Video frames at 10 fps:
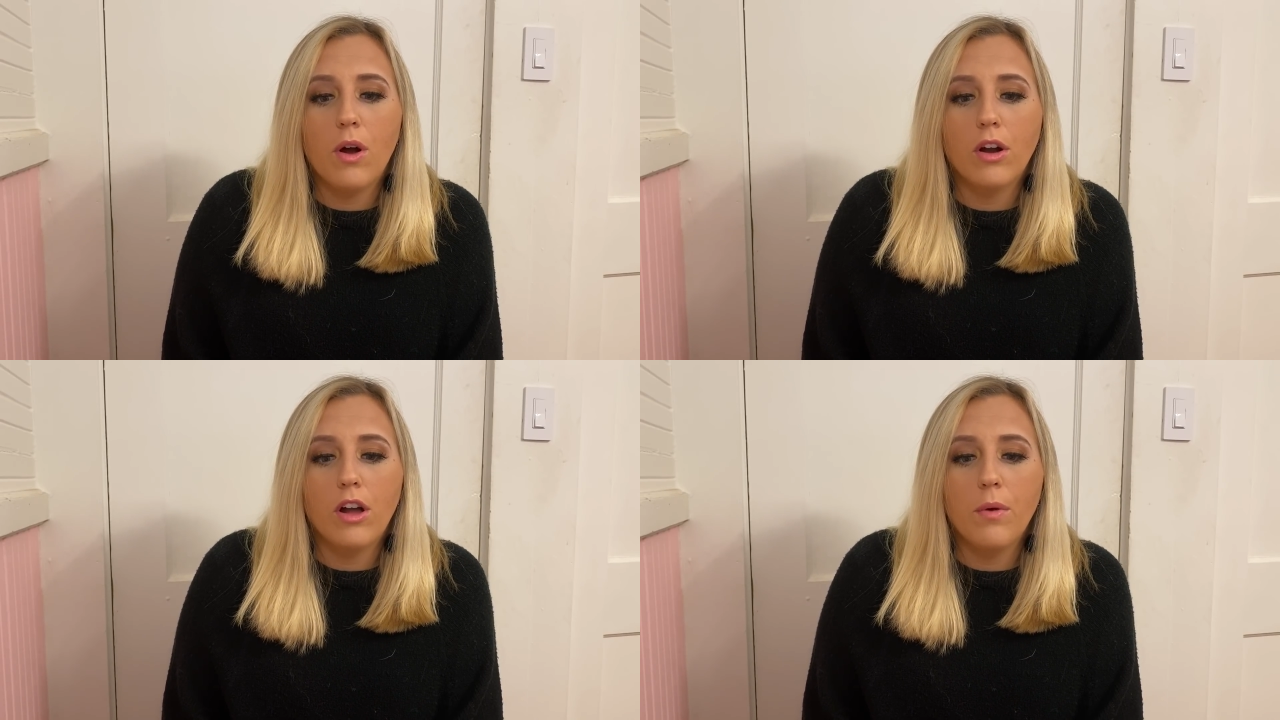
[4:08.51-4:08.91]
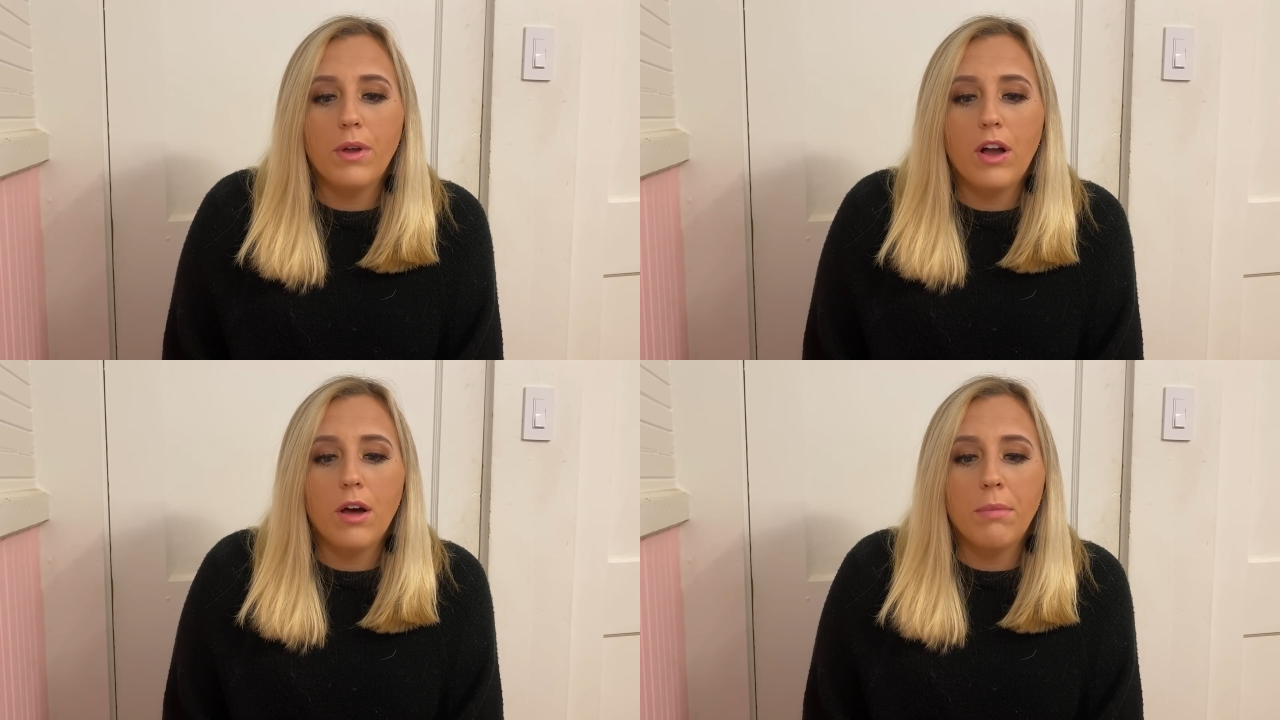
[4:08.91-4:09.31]
are
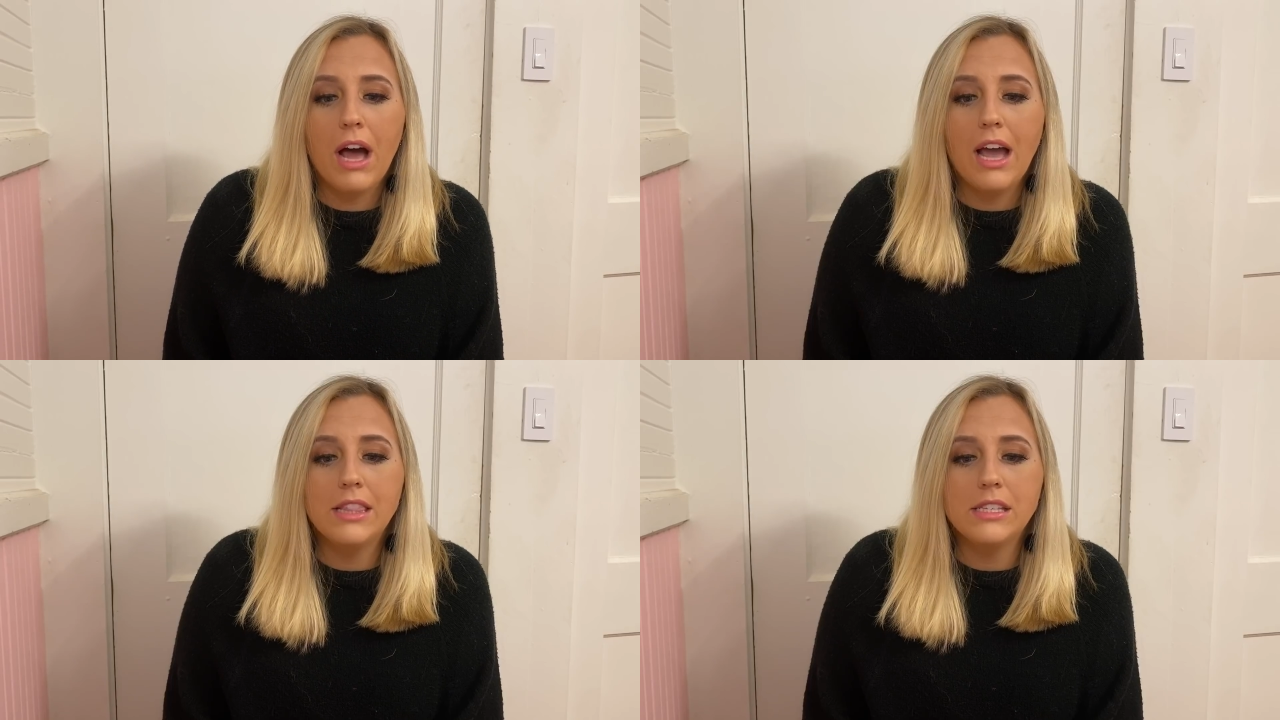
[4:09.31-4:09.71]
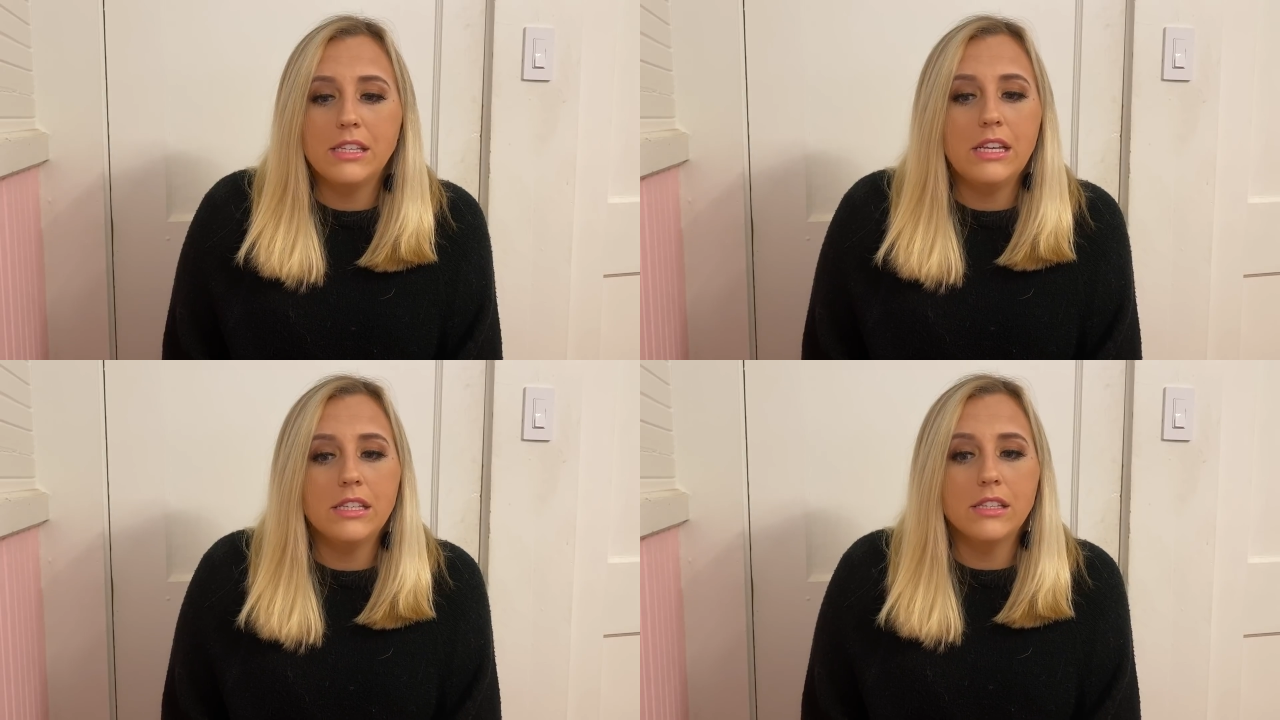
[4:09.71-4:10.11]
going on behind the
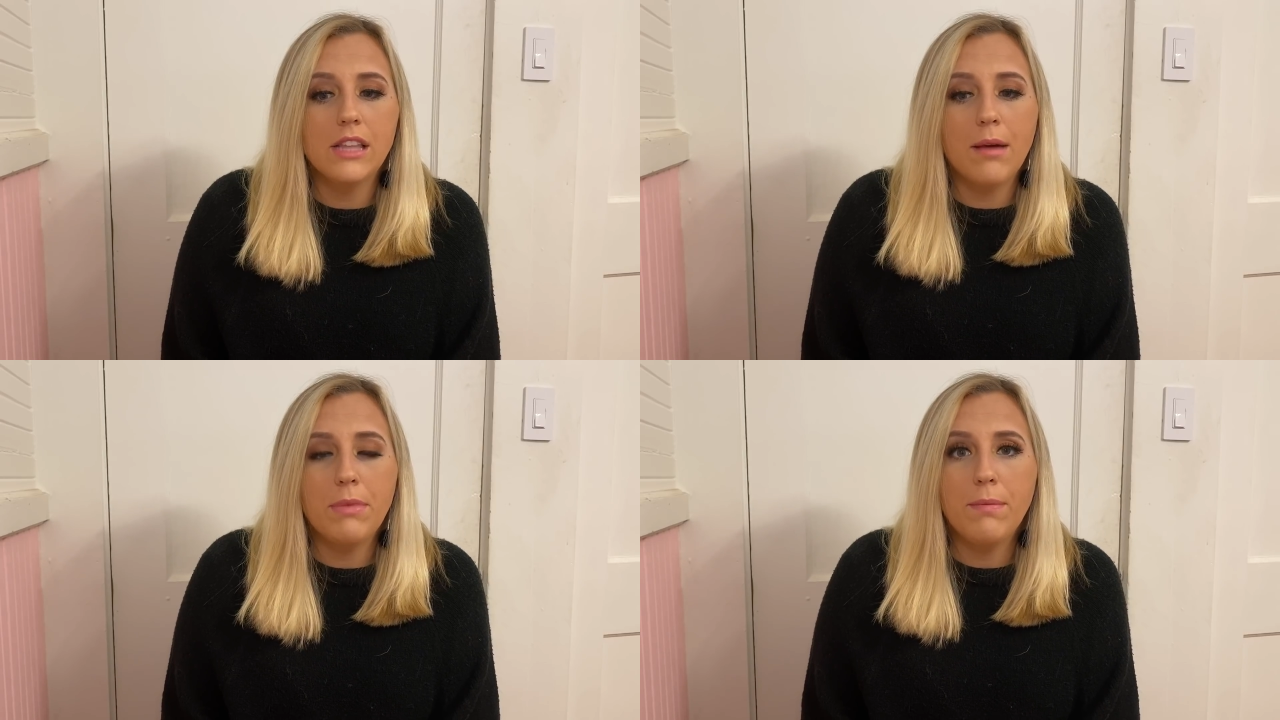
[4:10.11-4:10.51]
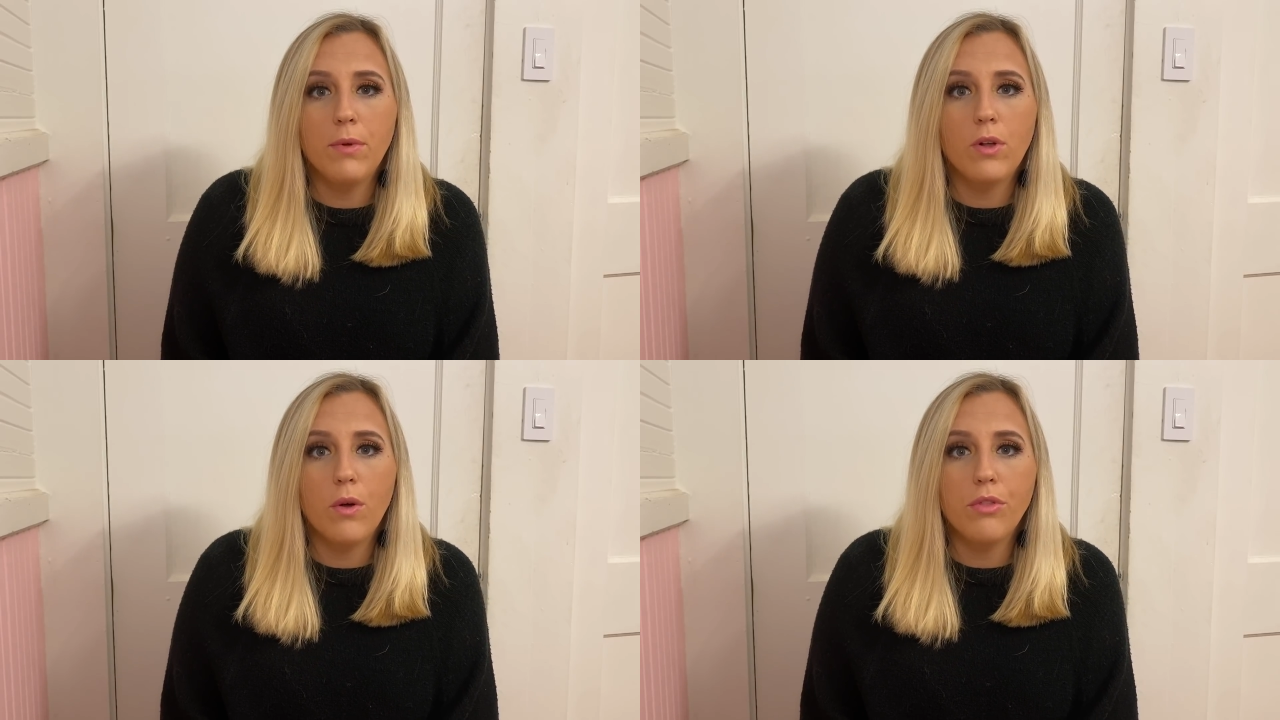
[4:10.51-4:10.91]
scenes and that
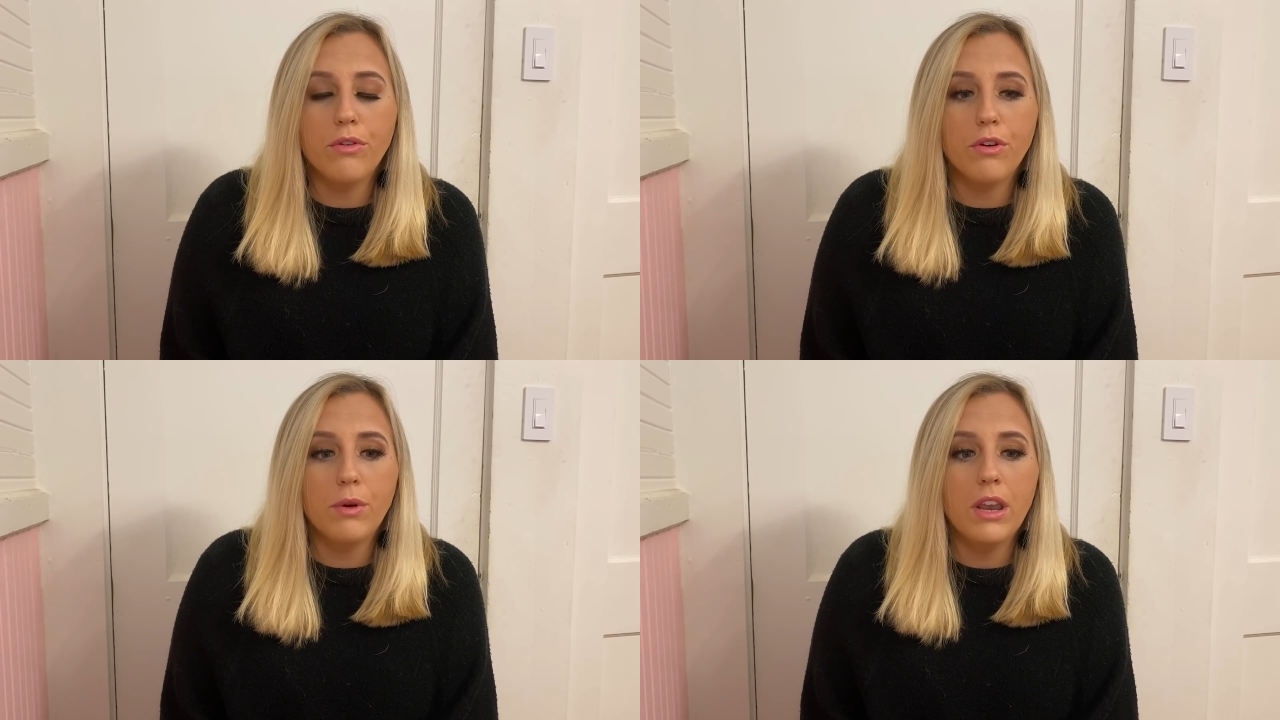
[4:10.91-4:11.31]
people go through.